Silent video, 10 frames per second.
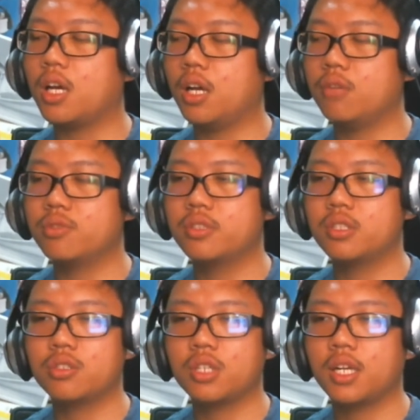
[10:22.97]
I will
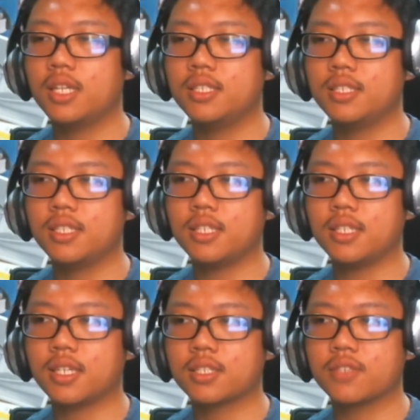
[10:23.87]
see you guys in the
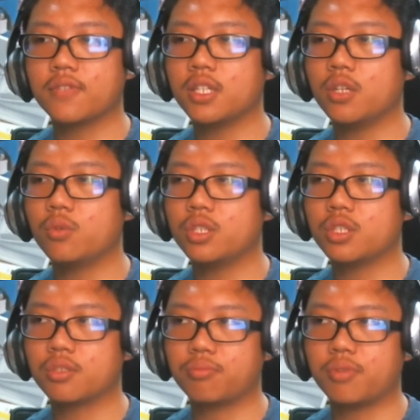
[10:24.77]
next video,
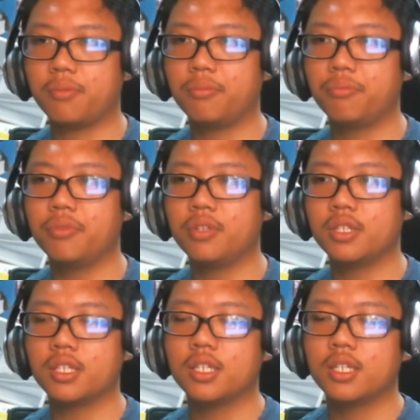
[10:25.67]
which is probably